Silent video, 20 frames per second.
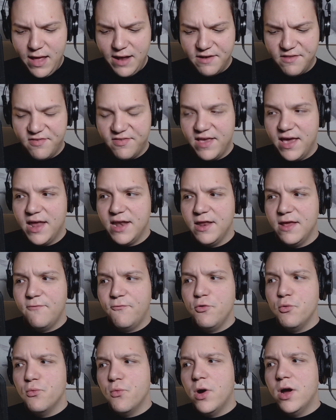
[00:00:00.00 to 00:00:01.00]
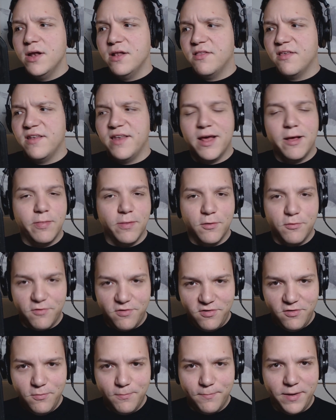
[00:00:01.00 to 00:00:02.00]
That said, if you want to
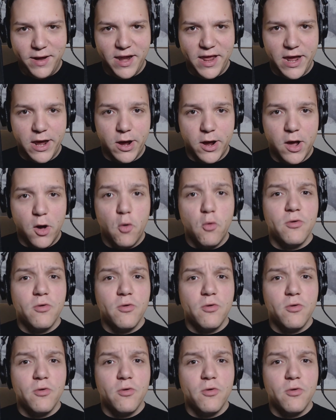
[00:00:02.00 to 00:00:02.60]
download TubeBuddy